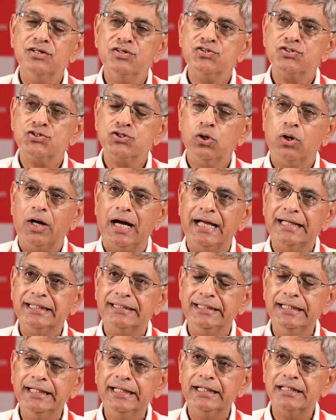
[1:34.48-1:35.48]
So I
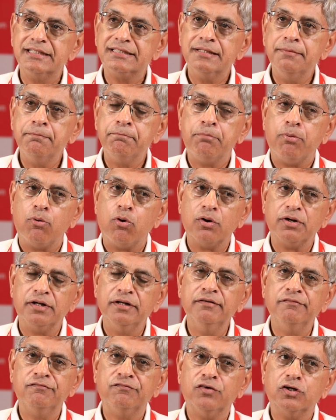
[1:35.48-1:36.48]
think it's
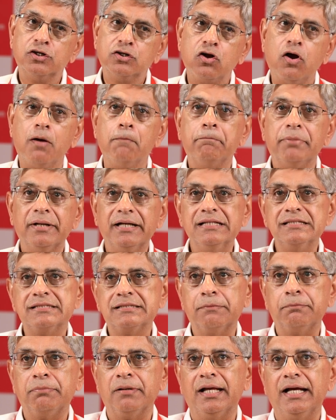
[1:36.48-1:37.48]
important for component
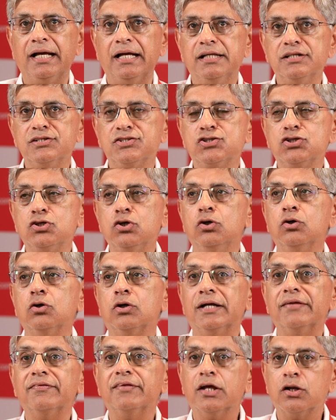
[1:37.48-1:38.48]
suppliers to
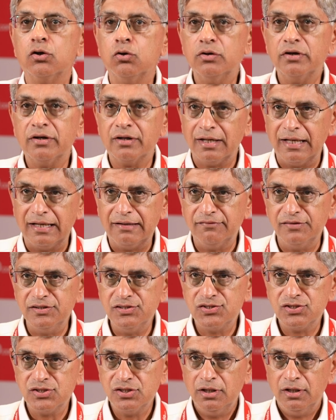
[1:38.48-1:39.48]
look at their own
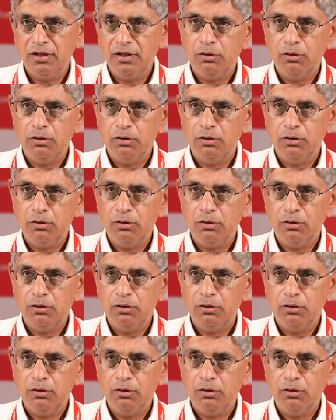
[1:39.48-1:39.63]
relevance,